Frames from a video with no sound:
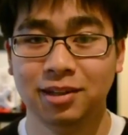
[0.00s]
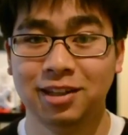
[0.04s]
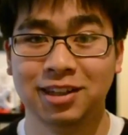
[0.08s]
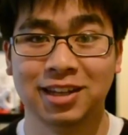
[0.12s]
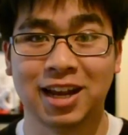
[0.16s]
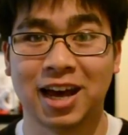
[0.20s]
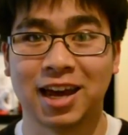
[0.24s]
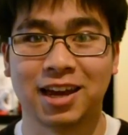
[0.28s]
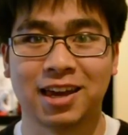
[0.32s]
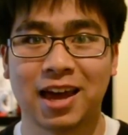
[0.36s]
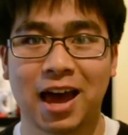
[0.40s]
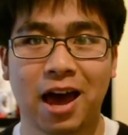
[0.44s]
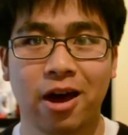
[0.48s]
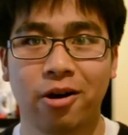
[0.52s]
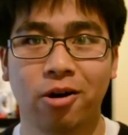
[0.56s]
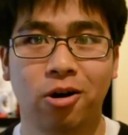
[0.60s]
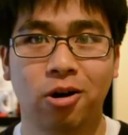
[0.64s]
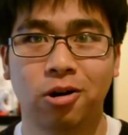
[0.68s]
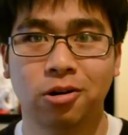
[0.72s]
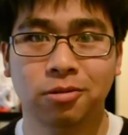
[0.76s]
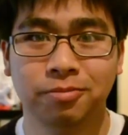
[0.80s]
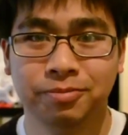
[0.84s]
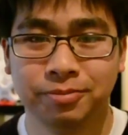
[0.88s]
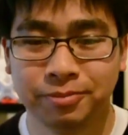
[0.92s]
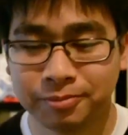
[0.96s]
like at
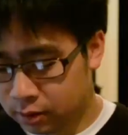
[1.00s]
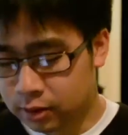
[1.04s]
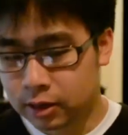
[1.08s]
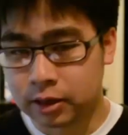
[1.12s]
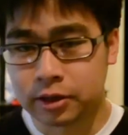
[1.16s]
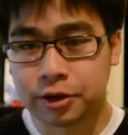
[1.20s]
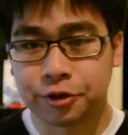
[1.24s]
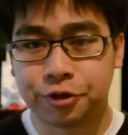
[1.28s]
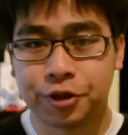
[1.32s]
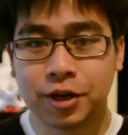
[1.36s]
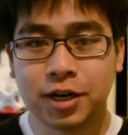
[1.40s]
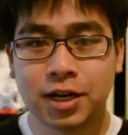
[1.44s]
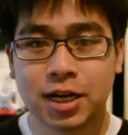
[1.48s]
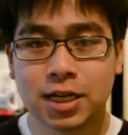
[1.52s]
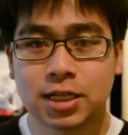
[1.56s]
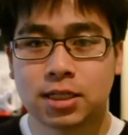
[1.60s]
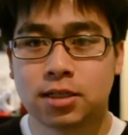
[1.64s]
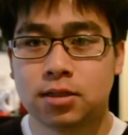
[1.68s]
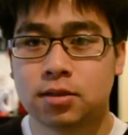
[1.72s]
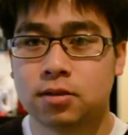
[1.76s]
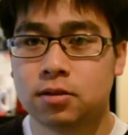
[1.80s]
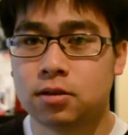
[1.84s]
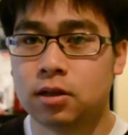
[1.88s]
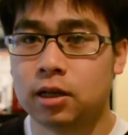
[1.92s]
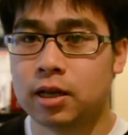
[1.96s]
all. Now the thing
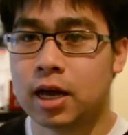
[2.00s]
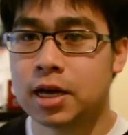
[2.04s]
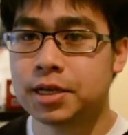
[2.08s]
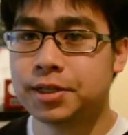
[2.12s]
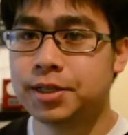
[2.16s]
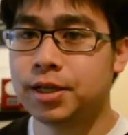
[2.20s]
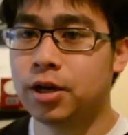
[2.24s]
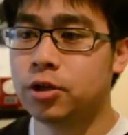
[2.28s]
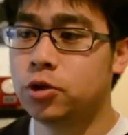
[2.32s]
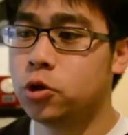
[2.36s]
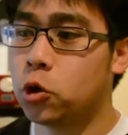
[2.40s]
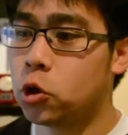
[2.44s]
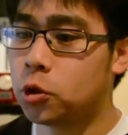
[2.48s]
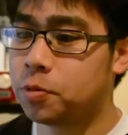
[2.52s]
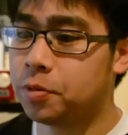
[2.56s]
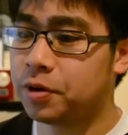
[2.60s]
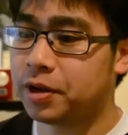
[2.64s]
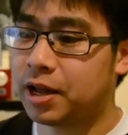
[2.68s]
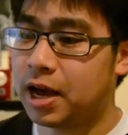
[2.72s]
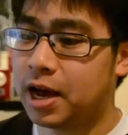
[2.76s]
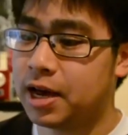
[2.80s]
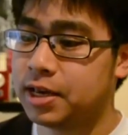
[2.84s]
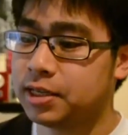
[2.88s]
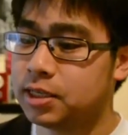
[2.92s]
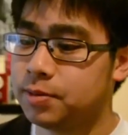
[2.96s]
that's, the last thing I'll talk about
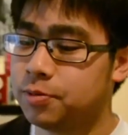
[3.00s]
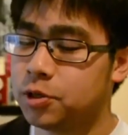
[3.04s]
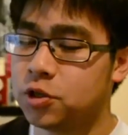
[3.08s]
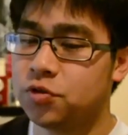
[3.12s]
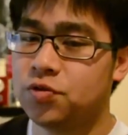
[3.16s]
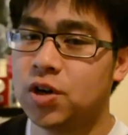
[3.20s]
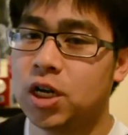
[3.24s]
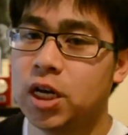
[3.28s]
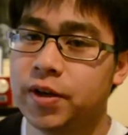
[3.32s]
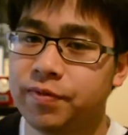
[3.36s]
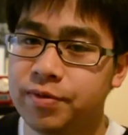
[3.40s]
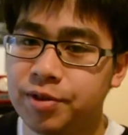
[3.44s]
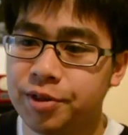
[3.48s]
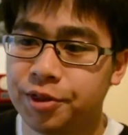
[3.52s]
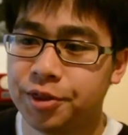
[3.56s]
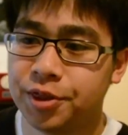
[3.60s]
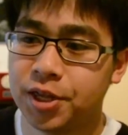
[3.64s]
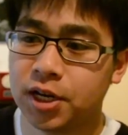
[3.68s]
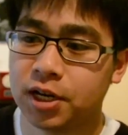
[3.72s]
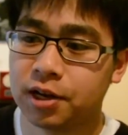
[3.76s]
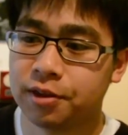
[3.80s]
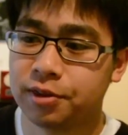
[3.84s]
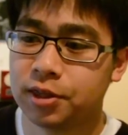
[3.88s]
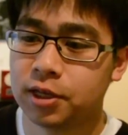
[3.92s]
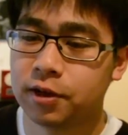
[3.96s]
guys, the most relevant
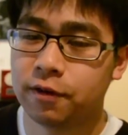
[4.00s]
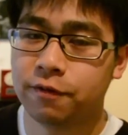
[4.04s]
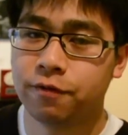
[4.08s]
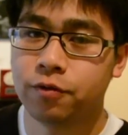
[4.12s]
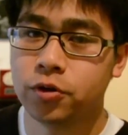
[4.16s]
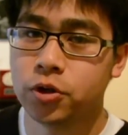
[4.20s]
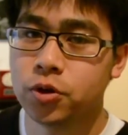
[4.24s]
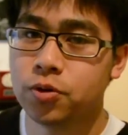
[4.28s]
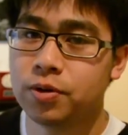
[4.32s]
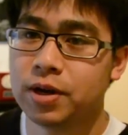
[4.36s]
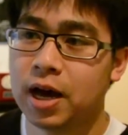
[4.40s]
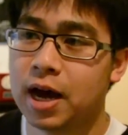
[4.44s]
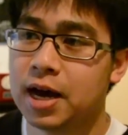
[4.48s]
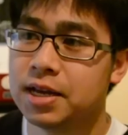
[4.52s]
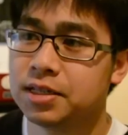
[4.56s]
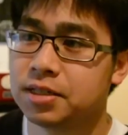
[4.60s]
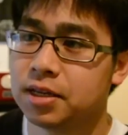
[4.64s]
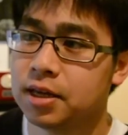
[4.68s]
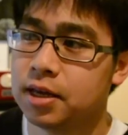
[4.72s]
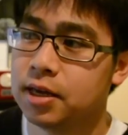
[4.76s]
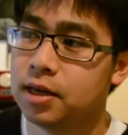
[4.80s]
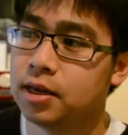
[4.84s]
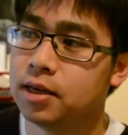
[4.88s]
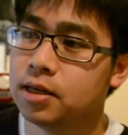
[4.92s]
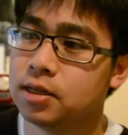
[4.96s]
thing I think for you guys
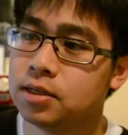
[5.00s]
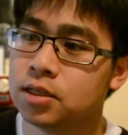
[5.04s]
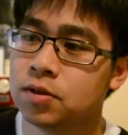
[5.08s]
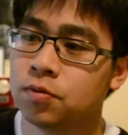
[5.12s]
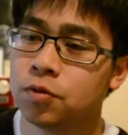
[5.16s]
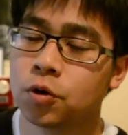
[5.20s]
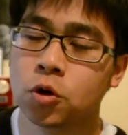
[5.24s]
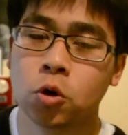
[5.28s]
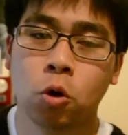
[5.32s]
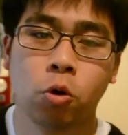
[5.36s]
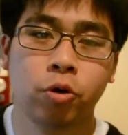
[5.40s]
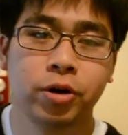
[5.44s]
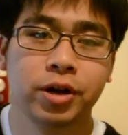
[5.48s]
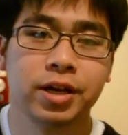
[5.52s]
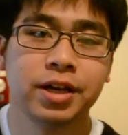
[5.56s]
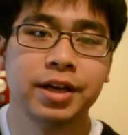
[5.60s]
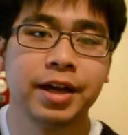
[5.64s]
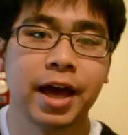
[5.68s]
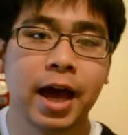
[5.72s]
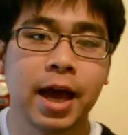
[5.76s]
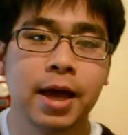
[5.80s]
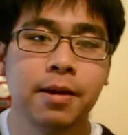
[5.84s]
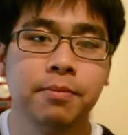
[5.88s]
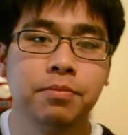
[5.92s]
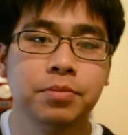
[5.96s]
is recording
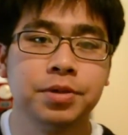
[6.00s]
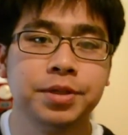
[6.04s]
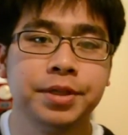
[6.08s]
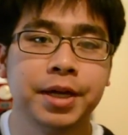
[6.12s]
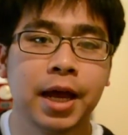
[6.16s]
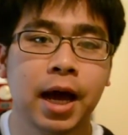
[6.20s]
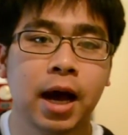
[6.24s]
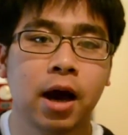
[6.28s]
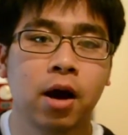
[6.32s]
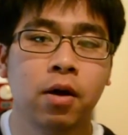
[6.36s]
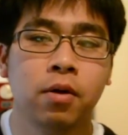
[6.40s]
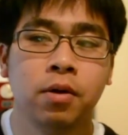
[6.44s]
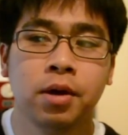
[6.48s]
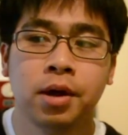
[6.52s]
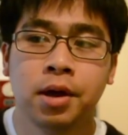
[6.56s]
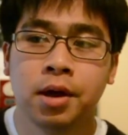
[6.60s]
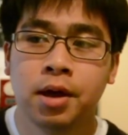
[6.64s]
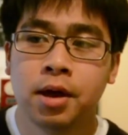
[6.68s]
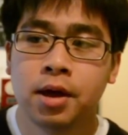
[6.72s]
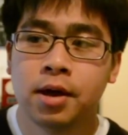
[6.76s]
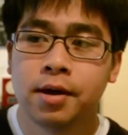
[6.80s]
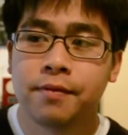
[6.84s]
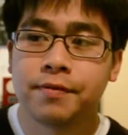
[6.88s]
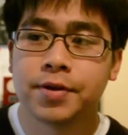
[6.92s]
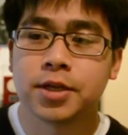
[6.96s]
games. Now,
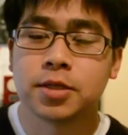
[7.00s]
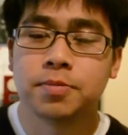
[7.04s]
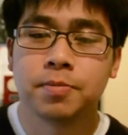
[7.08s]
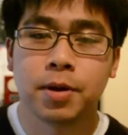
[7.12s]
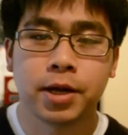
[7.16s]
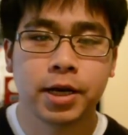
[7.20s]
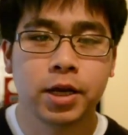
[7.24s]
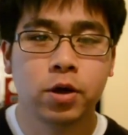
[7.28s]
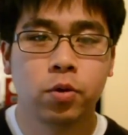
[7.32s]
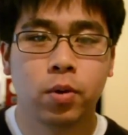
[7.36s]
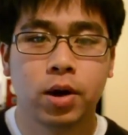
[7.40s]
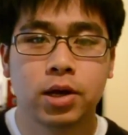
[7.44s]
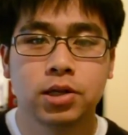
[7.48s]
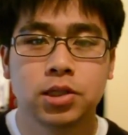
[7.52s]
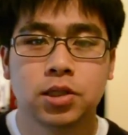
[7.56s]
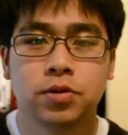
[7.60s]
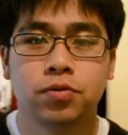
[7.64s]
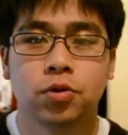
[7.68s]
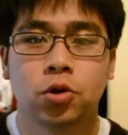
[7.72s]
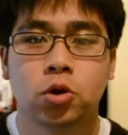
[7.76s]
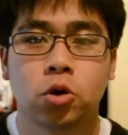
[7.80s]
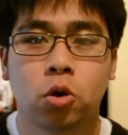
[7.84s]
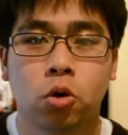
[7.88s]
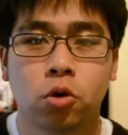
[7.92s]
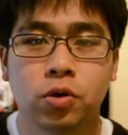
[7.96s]
there's many ways to
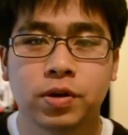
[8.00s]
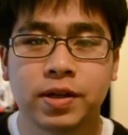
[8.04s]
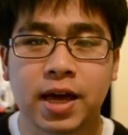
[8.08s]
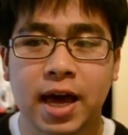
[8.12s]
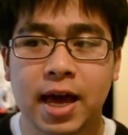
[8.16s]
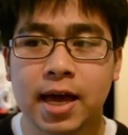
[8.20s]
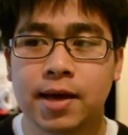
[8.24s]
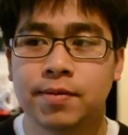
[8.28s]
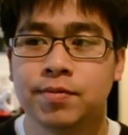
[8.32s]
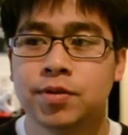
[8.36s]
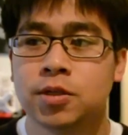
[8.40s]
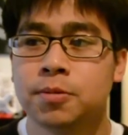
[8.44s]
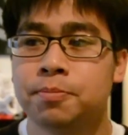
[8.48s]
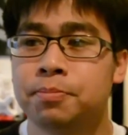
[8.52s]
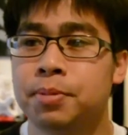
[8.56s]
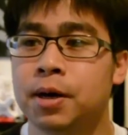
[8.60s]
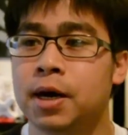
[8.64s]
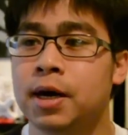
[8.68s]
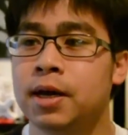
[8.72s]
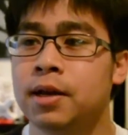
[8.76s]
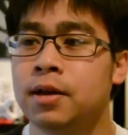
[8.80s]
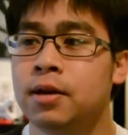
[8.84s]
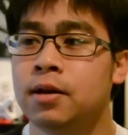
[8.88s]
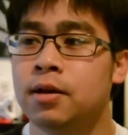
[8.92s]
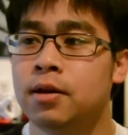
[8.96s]
record games,
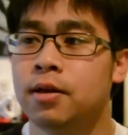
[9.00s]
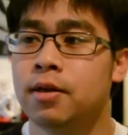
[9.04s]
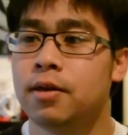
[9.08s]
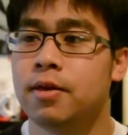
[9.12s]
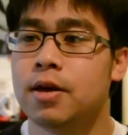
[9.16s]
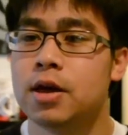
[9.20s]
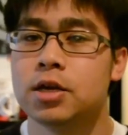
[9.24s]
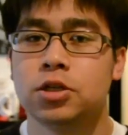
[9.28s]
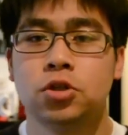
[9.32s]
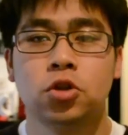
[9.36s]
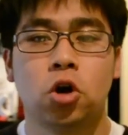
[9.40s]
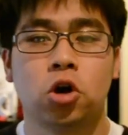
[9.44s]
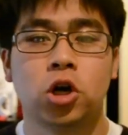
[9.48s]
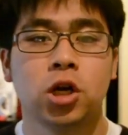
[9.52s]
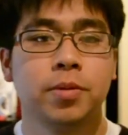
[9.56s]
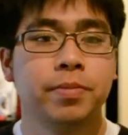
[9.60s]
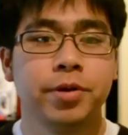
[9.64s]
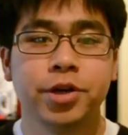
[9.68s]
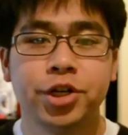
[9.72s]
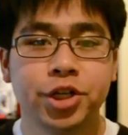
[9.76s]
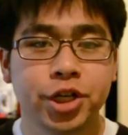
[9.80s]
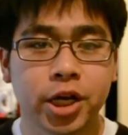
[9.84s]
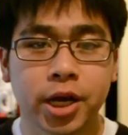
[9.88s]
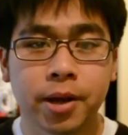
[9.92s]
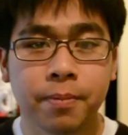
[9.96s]
but it's not going to
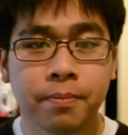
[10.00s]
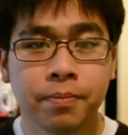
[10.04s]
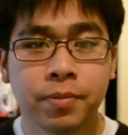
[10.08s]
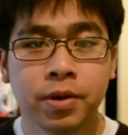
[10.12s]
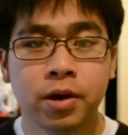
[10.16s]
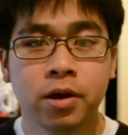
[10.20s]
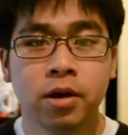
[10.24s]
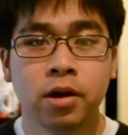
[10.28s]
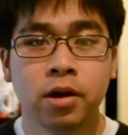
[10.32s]
be cheap.